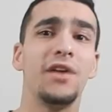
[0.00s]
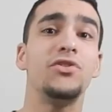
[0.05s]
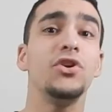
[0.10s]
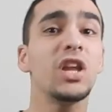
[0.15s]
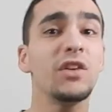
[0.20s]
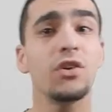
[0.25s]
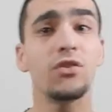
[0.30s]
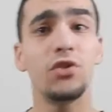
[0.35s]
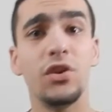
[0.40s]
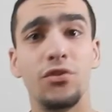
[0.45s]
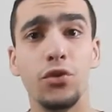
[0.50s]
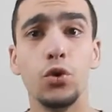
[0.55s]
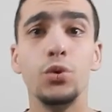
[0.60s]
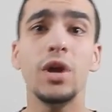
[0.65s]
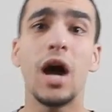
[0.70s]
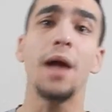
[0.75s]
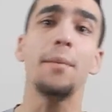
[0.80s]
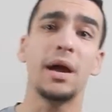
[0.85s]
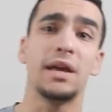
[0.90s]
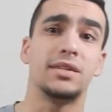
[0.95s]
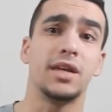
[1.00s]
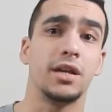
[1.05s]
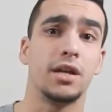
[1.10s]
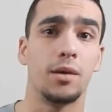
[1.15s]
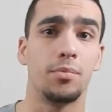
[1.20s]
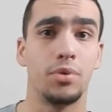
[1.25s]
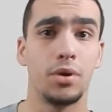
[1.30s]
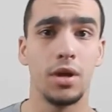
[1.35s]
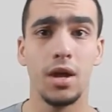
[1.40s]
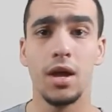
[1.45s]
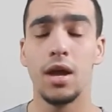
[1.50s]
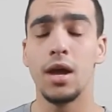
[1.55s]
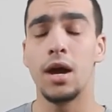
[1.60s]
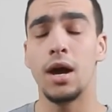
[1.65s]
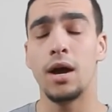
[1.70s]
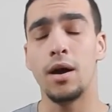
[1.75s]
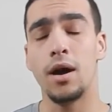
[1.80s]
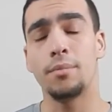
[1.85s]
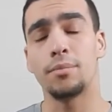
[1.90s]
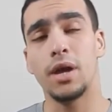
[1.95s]
If they're giving free food, I might sign up.
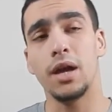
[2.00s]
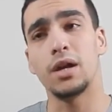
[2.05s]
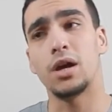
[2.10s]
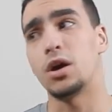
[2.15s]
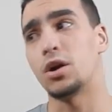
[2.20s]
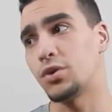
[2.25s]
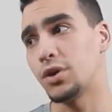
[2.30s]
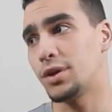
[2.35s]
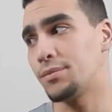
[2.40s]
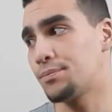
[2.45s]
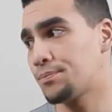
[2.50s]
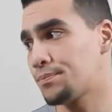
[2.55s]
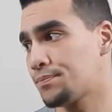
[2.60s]
I'm kinda hungry.